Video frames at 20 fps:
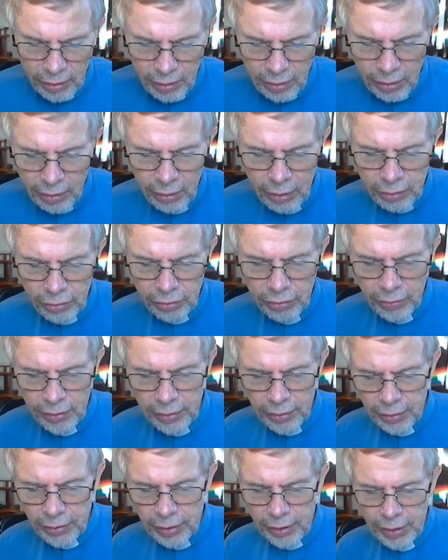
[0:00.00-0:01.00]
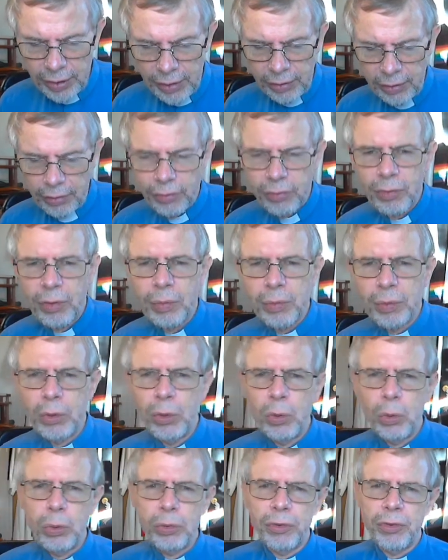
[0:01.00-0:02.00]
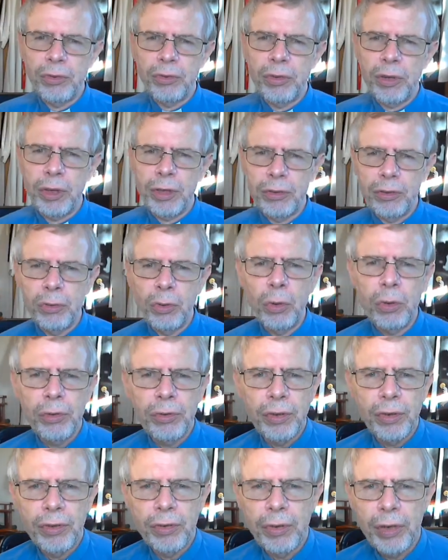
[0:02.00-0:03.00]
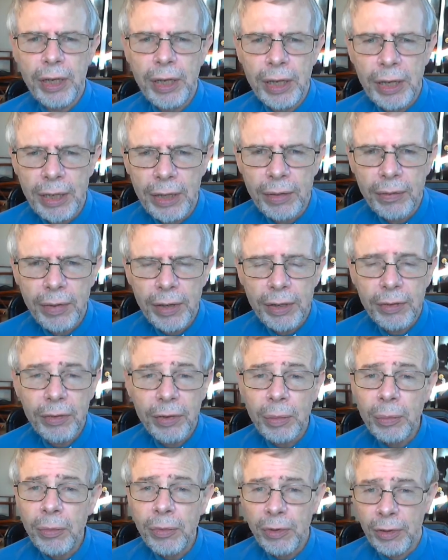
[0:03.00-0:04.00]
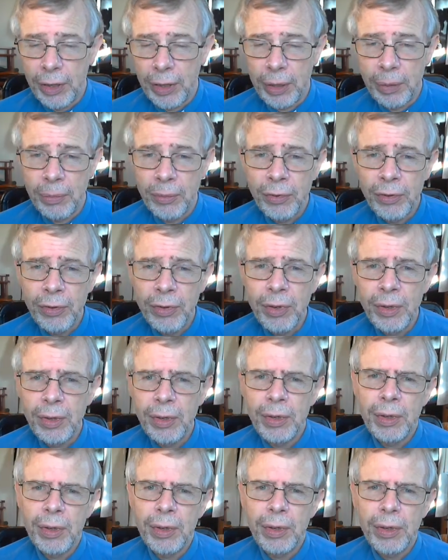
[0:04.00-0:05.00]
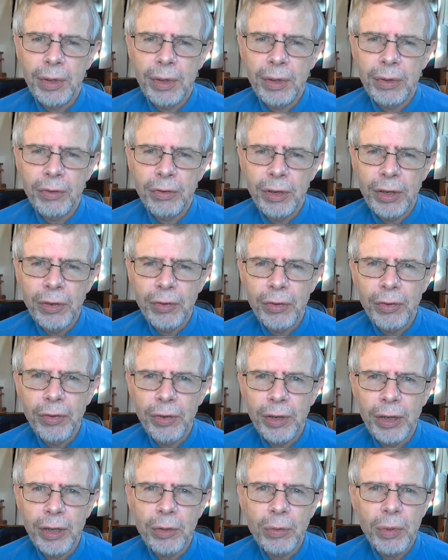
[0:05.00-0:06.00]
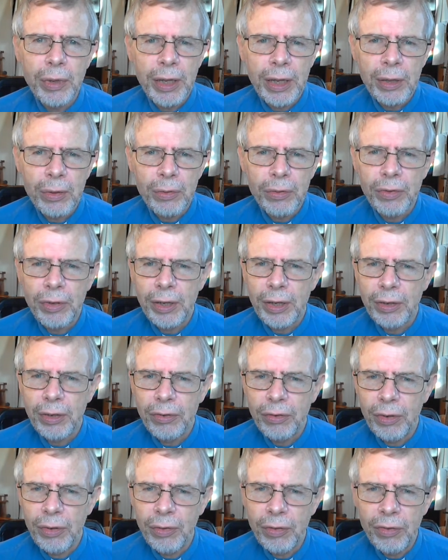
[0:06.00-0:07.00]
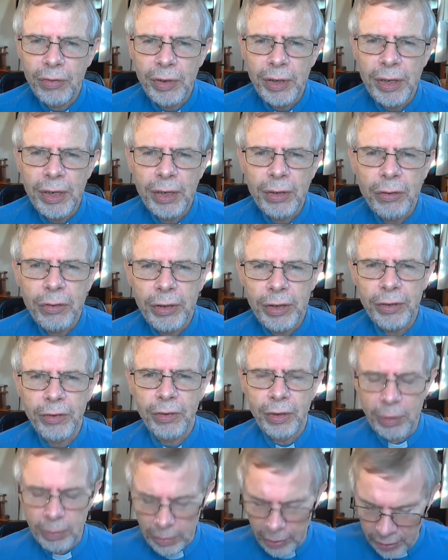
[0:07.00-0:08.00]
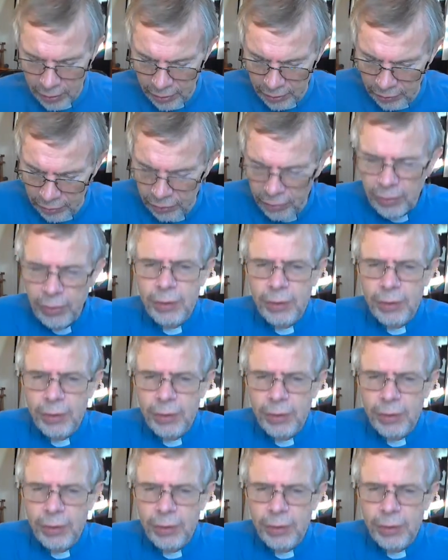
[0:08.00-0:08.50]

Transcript: lots of other things from the Lord's touch, not just healing. In fact, sometimes Jesus healed without touch. And it's very interesting because